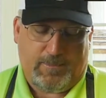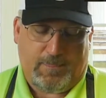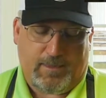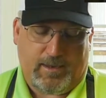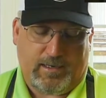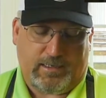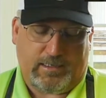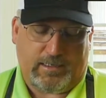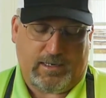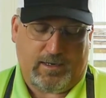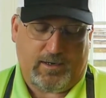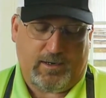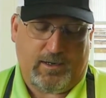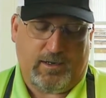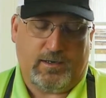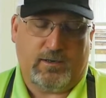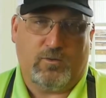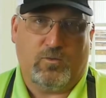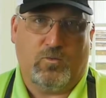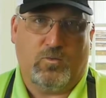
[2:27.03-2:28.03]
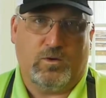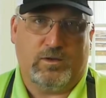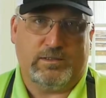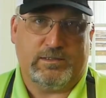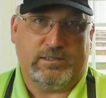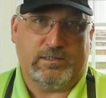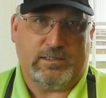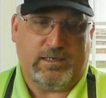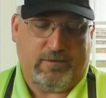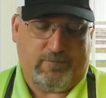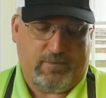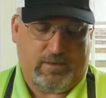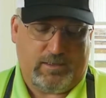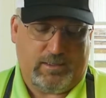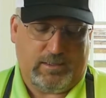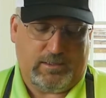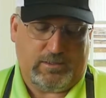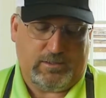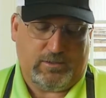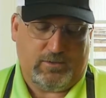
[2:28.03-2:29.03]
I carried it
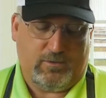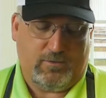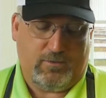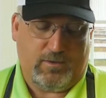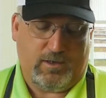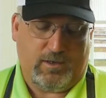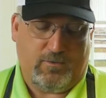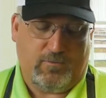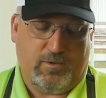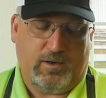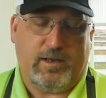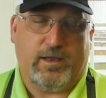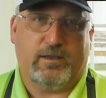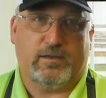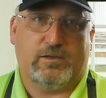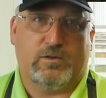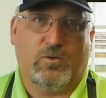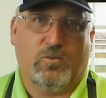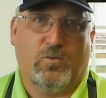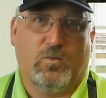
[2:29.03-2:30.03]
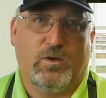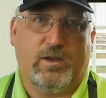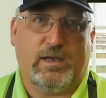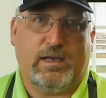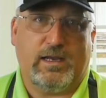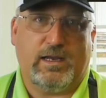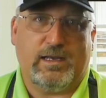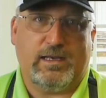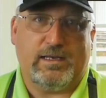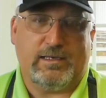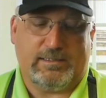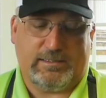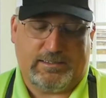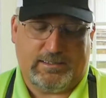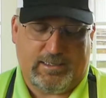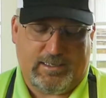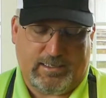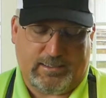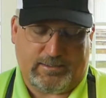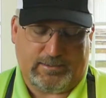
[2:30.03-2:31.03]
172 and it went out to
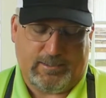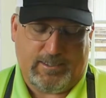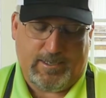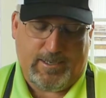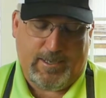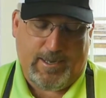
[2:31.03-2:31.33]
186.